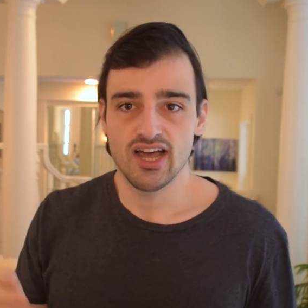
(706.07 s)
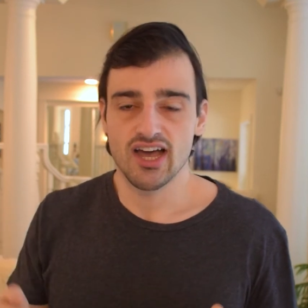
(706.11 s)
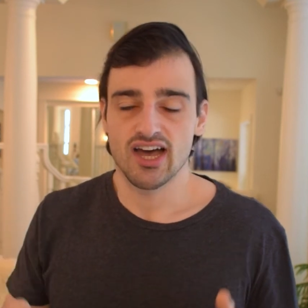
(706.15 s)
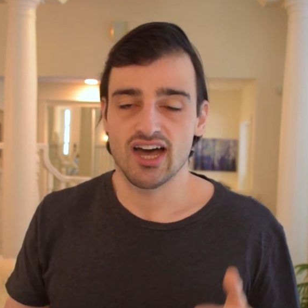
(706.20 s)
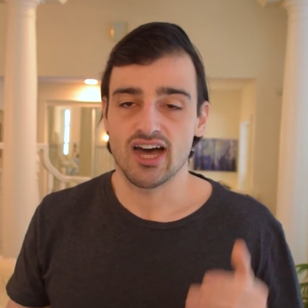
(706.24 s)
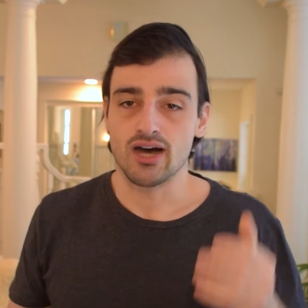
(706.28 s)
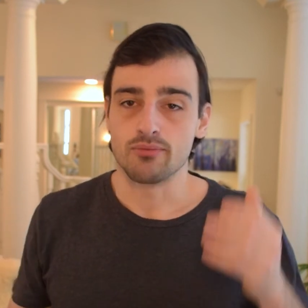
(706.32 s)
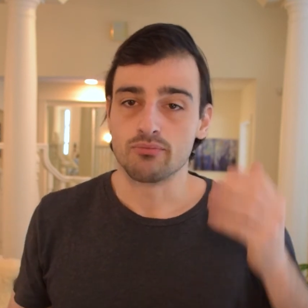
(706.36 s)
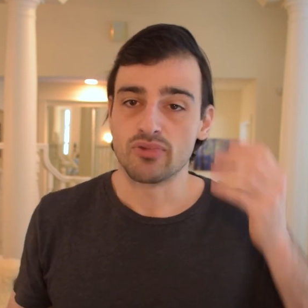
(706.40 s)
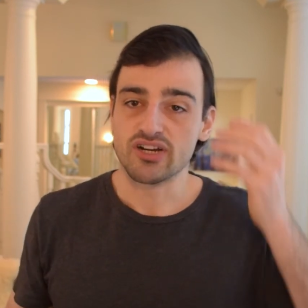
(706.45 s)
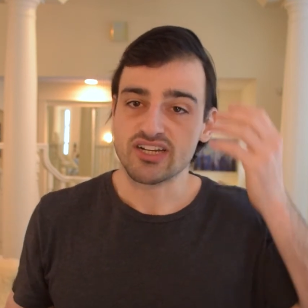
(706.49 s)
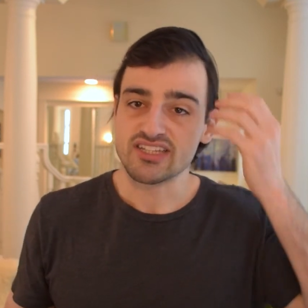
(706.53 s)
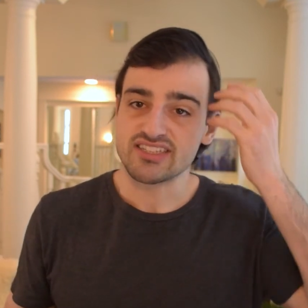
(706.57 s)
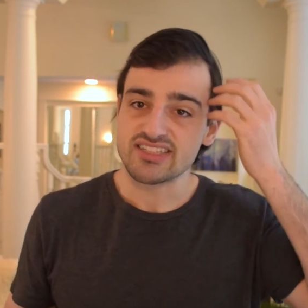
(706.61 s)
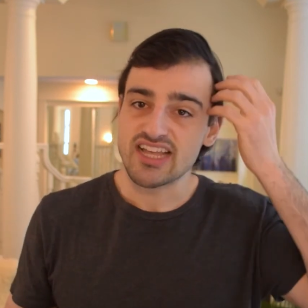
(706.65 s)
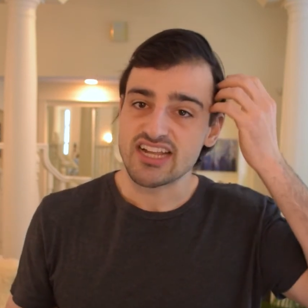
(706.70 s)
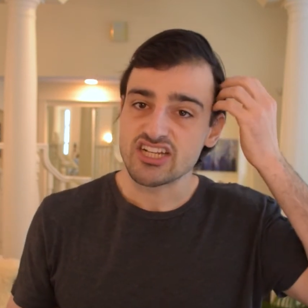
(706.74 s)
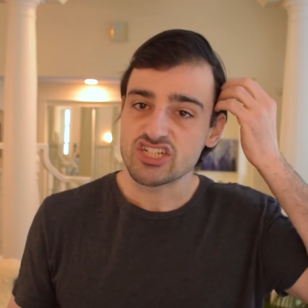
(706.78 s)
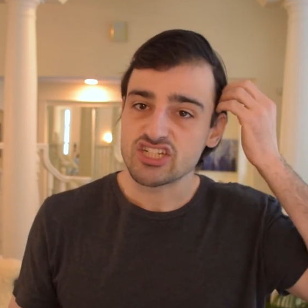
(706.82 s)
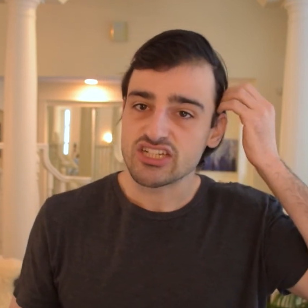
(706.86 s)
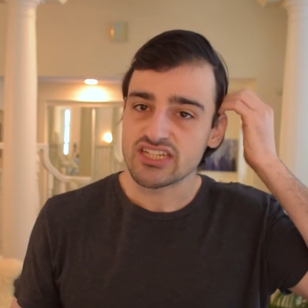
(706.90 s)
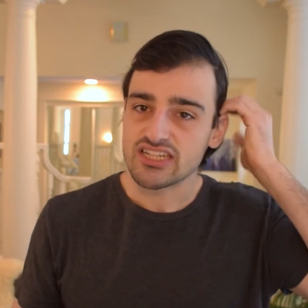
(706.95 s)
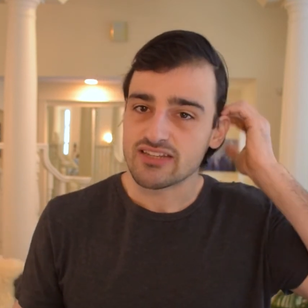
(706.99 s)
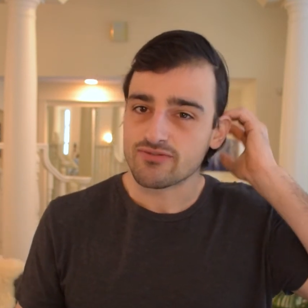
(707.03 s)
But
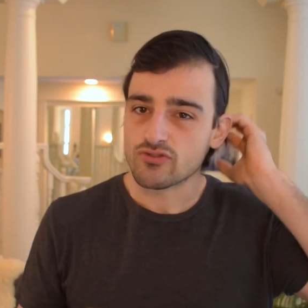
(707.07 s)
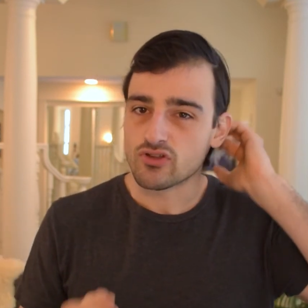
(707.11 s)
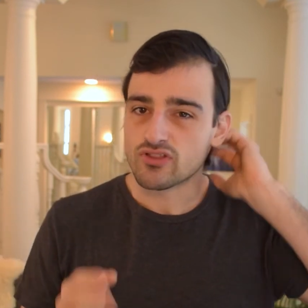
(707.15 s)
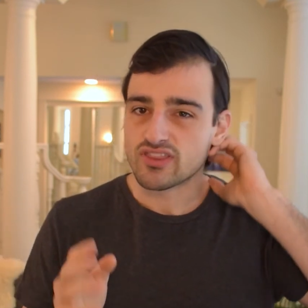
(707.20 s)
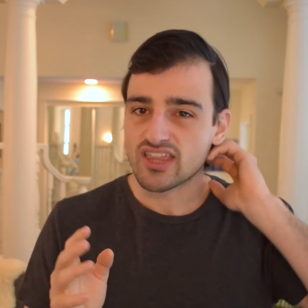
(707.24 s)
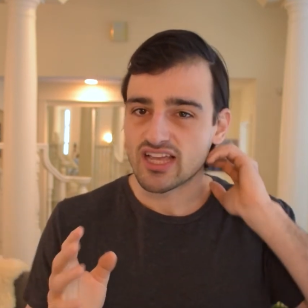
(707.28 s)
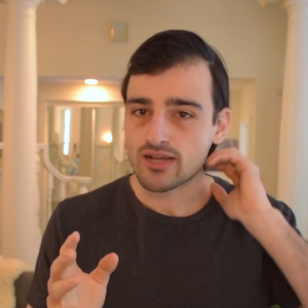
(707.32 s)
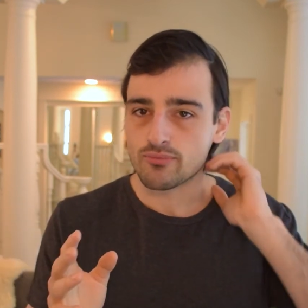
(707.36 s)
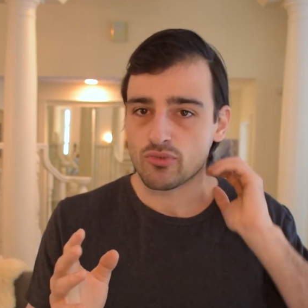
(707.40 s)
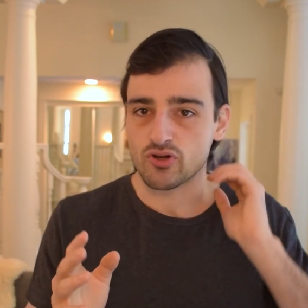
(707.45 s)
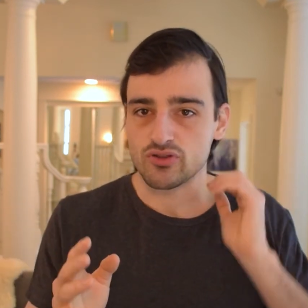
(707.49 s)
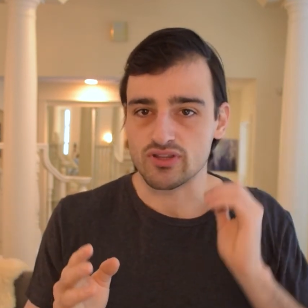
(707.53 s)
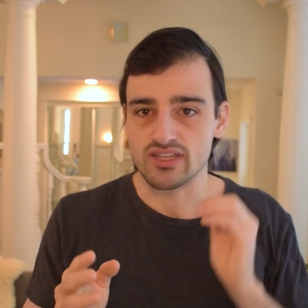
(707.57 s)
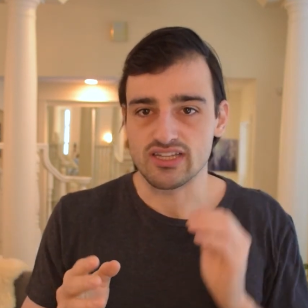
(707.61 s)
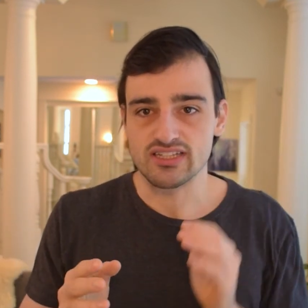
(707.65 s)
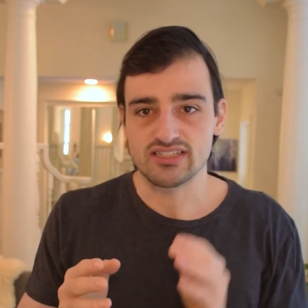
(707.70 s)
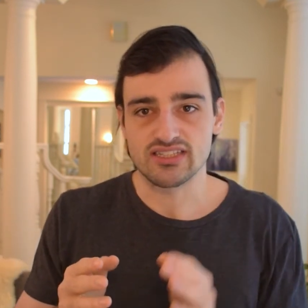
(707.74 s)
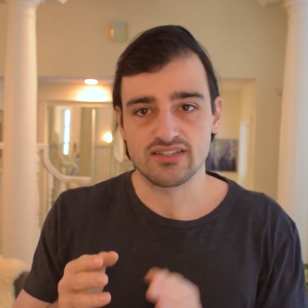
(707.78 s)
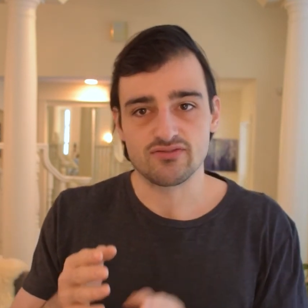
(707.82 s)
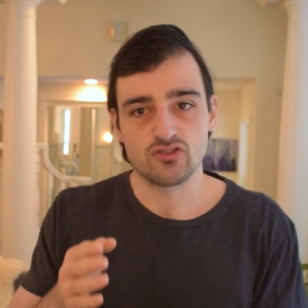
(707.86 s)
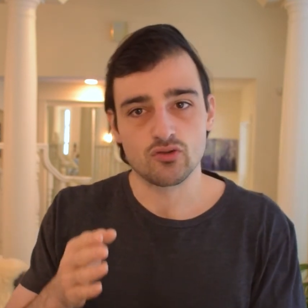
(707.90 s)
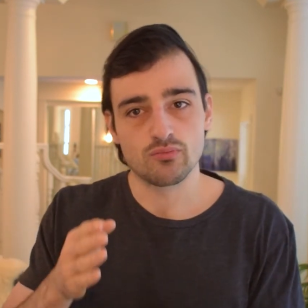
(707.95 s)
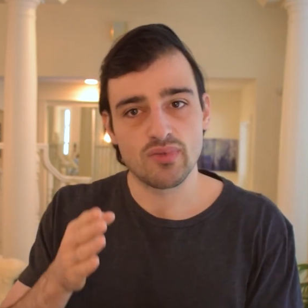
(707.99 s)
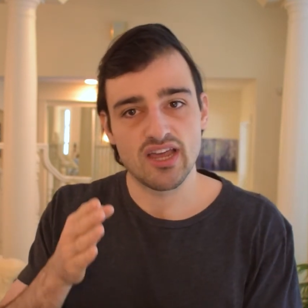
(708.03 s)
essentially, if you think about
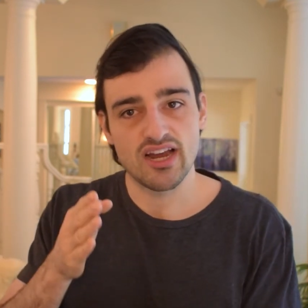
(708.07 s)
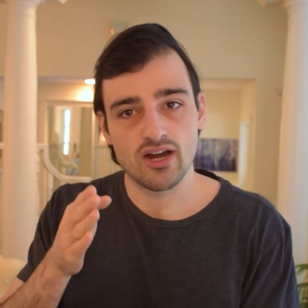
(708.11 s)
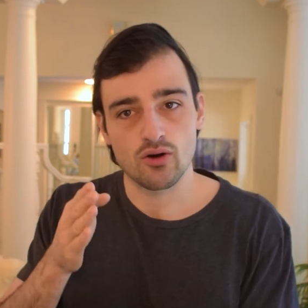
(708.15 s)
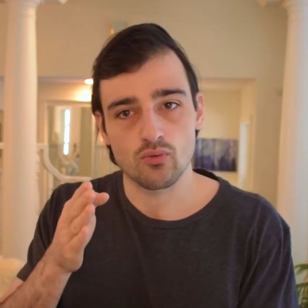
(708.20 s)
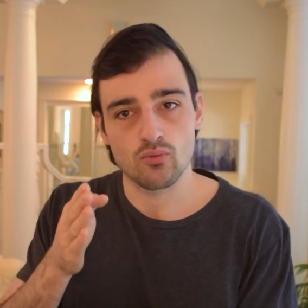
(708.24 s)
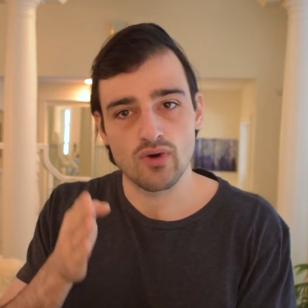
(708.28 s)
this, if you make a